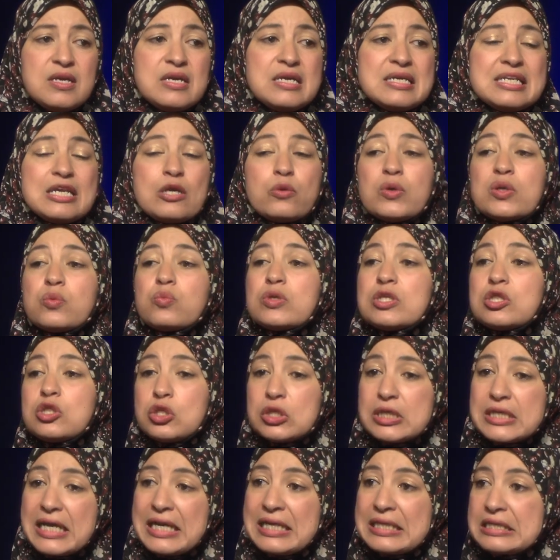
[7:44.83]
Now, when we
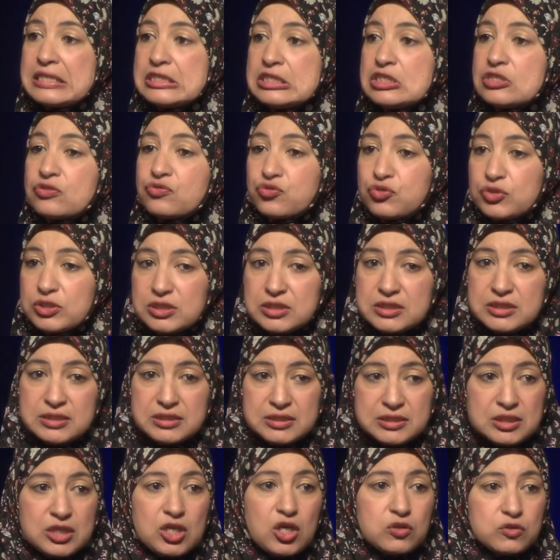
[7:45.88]
look at the differences
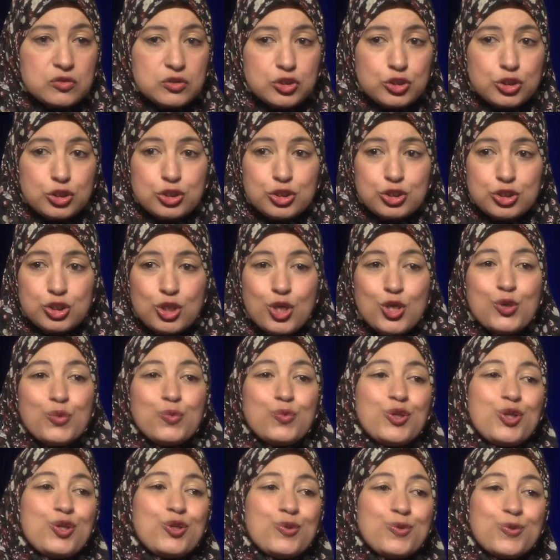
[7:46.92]
in cultures, we
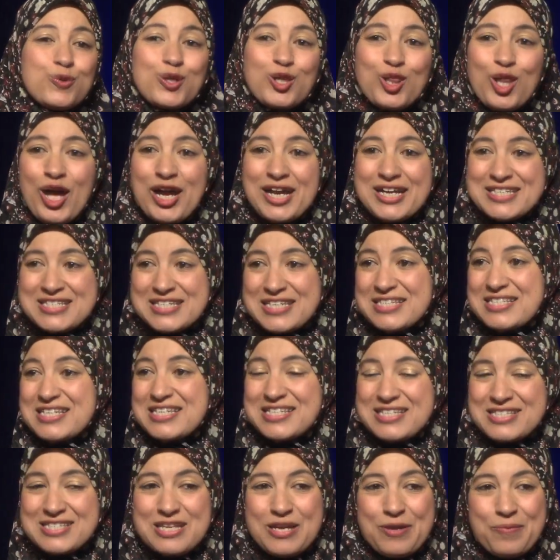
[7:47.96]
utilize a
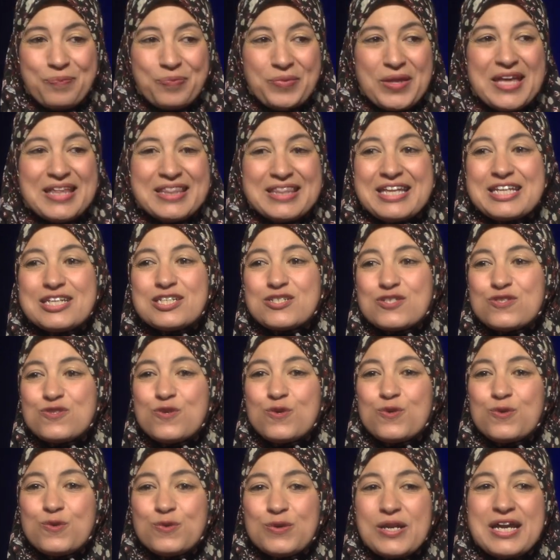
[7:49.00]
system that is
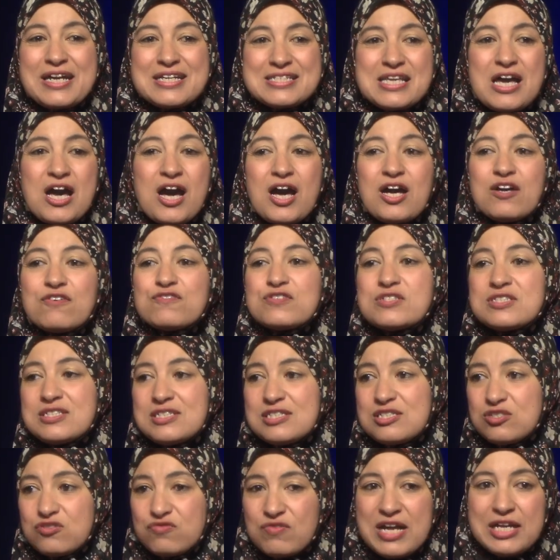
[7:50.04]
known as
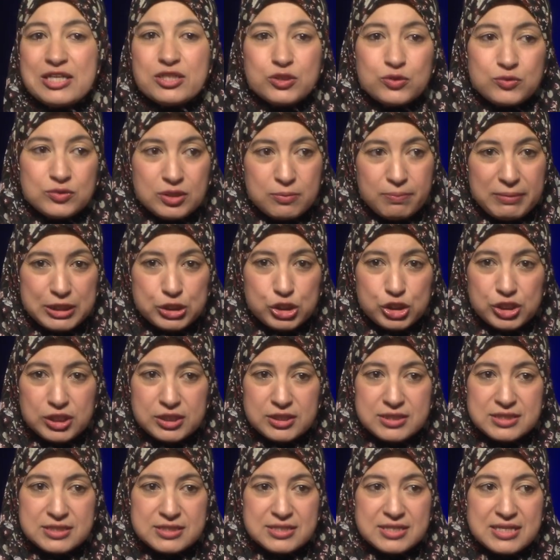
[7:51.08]
Hofstede's value
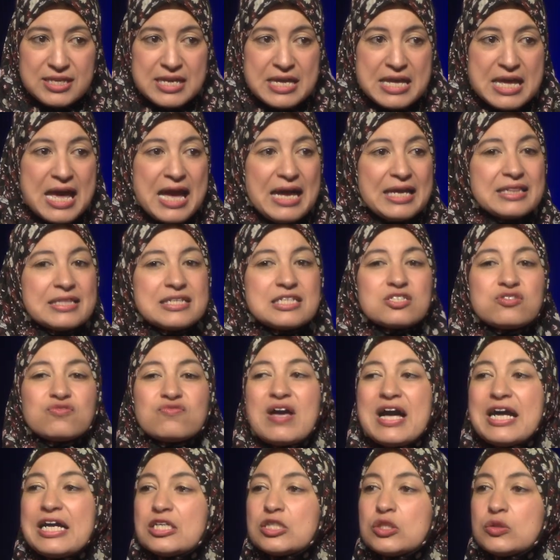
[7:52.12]
dimensions. And these
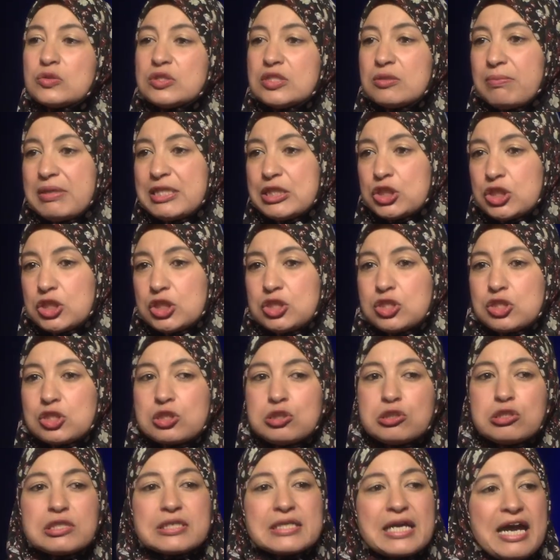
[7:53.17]
value dimensions
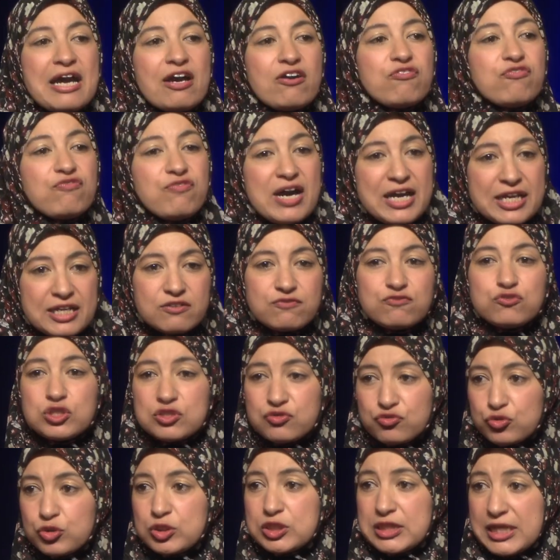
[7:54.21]
look at five
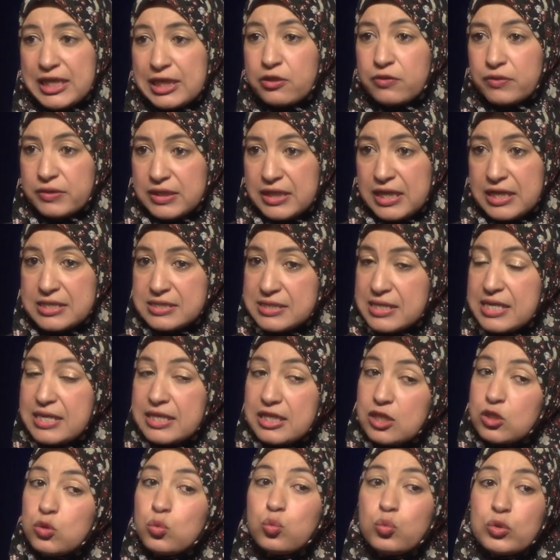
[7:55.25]
different areas
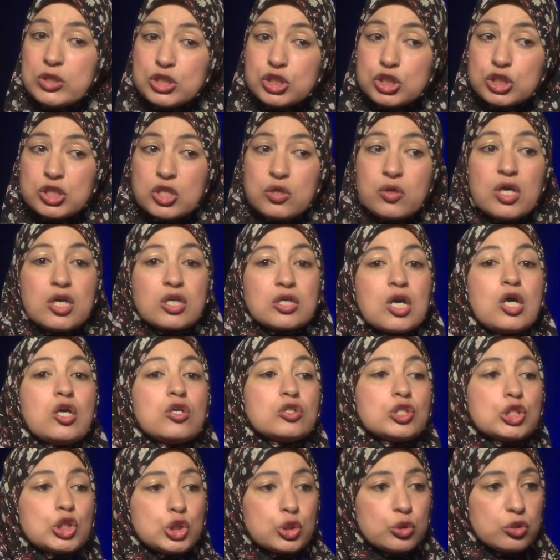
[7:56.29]
in which there are
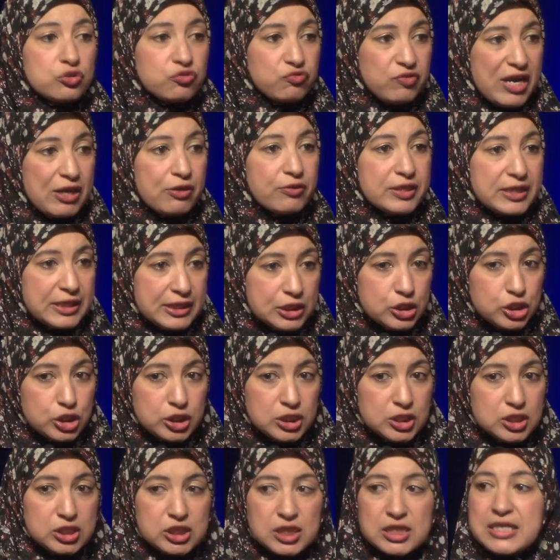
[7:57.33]
cultural
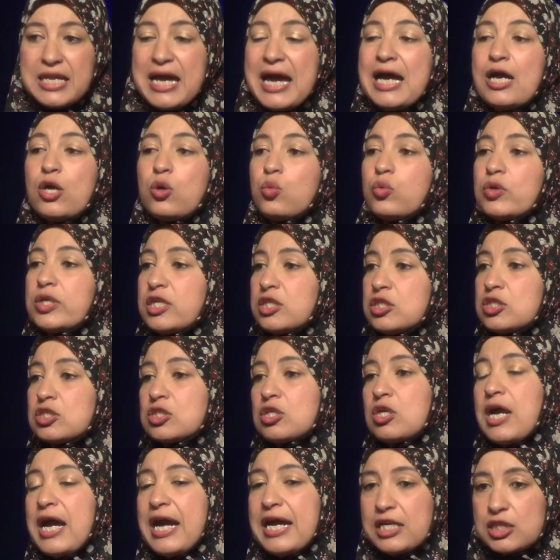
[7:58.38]
variations in how we
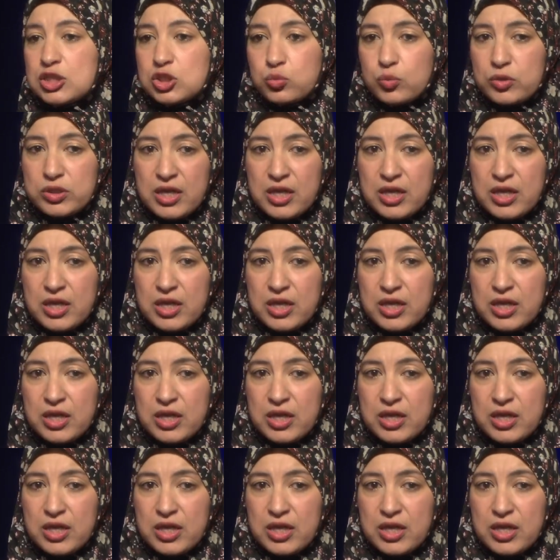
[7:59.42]
interact with